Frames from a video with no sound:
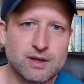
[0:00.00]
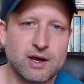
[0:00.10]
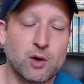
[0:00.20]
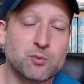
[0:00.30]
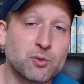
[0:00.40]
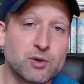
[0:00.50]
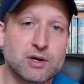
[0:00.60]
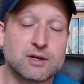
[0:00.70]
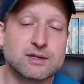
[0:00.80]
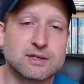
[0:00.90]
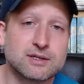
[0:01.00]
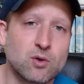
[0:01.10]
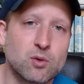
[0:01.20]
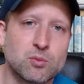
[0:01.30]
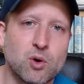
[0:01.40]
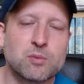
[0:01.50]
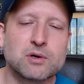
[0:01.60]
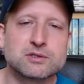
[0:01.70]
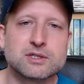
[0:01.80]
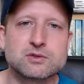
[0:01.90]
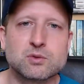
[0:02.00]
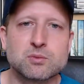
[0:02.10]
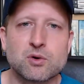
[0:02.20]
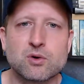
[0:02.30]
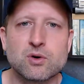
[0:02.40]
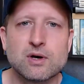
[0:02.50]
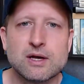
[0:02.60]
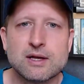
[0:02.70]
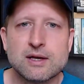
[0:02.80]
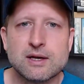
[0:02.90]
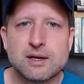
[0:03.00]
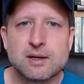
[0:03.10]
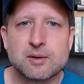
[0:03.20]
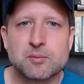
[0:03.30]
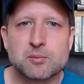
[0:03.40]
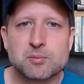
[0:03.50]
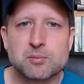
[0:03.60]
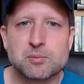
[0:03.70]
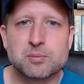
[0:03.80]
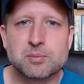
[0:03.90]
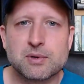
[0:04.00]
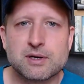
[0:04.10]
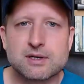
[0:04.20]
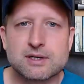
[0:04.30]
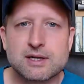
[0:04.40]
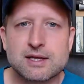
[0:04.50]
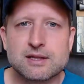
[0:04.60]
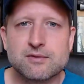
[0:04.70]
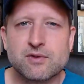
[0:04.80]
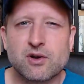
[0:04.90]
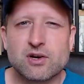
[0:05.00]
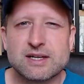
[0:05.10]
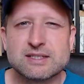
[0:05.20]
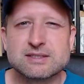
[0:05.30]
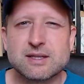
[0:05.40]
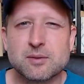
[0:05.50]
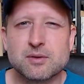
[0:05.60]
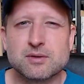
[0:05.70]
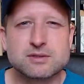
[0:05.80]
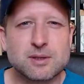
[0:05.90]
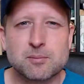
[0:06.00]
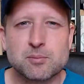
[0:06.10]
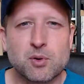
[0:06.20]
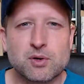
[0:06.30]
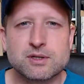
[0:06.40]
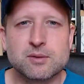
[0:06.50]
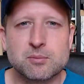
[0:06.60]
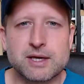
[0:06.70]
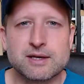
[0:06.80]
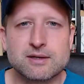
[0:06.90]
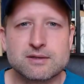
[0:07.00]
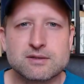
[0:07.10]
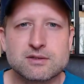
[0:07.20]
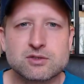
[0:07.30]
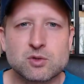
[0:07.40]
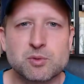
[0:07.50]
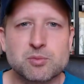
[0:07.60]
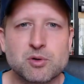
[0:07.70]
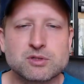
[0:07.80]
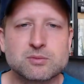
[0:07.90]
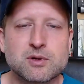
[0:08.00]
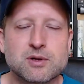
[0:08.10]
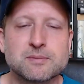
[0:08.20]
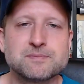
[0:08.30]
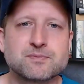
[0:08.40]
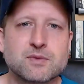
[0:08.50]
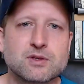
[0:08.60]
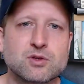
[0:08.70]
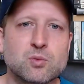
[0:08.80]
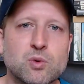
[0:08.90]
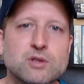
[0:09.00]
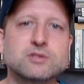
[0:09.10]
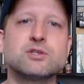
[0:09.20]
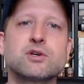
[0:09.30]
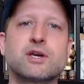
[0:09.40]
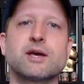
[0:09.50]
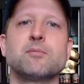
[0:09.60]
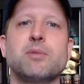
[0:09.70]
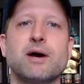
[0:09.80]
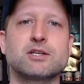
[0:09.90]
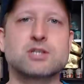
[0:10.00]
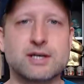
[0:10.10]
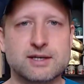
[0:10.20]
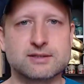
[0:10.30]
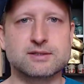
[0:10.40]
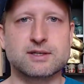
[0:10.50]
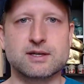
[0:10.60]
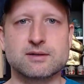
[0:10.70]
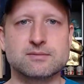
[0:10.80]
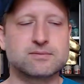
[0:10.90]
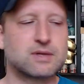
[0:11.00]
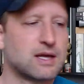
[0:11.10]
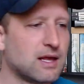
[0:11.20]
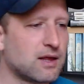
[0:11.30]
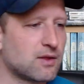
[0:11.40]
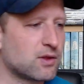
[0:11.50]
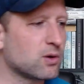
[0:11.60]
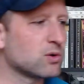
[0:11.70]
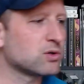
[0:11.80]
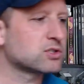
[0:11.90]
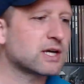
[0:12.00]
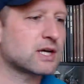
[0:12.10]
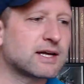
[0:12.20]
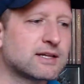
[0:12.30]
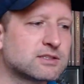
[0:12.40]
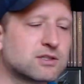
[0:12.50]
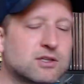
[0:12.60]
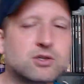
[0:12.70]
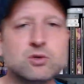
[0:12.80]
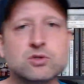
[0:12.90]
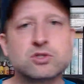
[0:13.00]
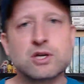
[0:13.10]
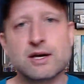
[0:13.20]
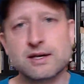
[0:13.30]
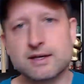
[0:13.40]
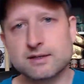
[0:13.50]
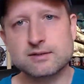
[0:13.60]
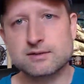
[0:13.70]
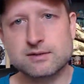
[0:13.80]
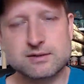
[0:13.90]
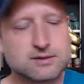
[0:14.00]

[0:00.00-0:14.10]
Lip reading: I hope you will know more about that tomorrow. But at the very least, in some point in May, it should be possible. So once you can buy giants again, the old giants, the new giants,